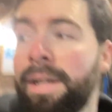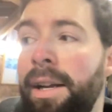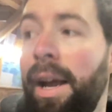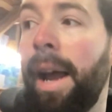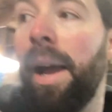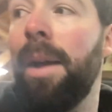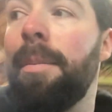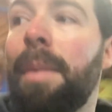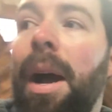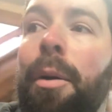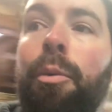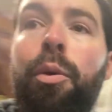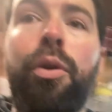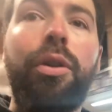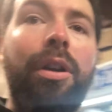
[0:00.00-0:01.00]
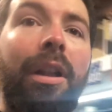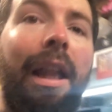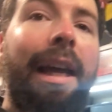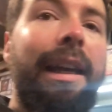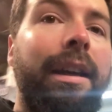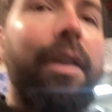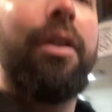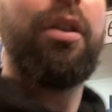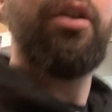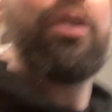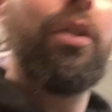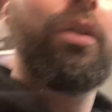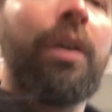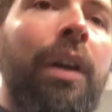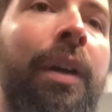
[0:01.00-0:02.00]
I would like
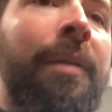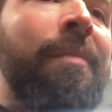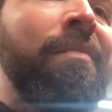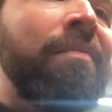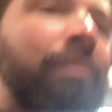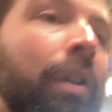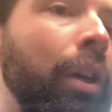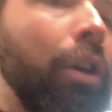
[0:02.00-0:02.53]
to, you